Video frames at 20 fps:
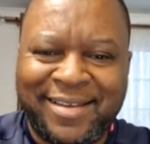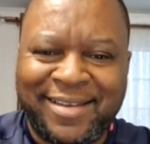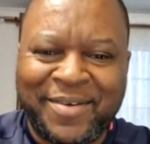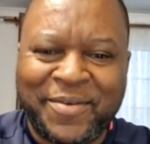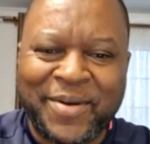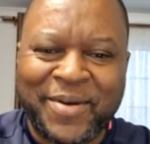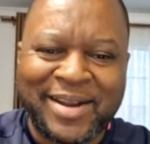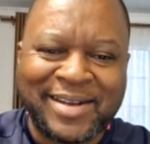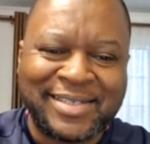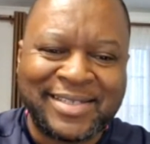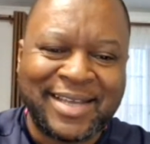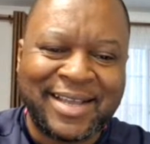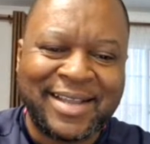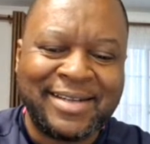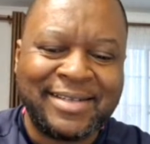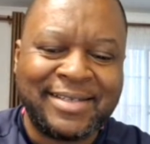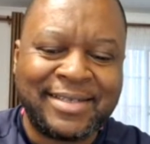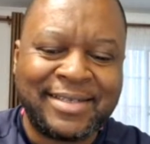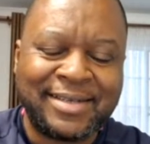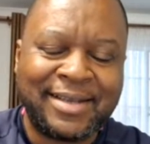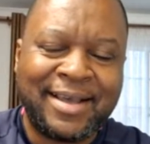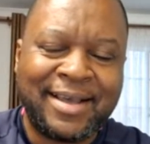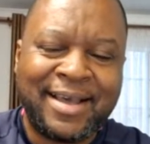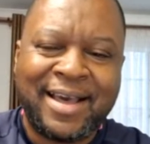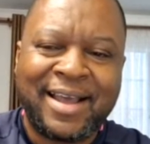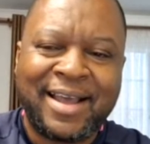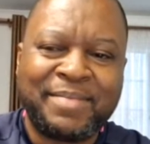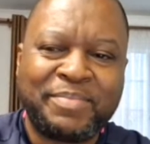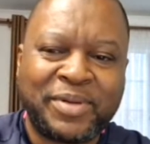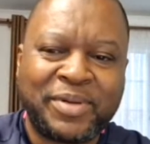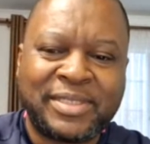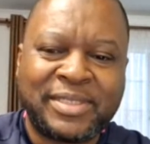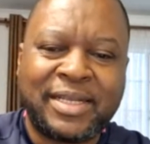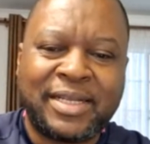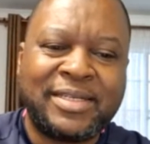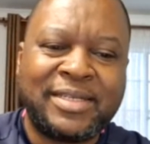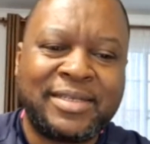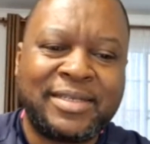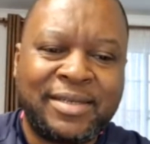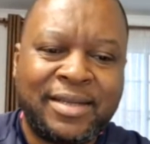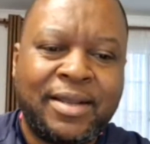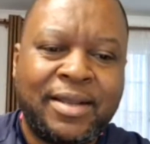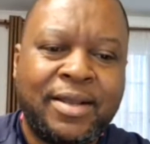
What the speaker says: went and reported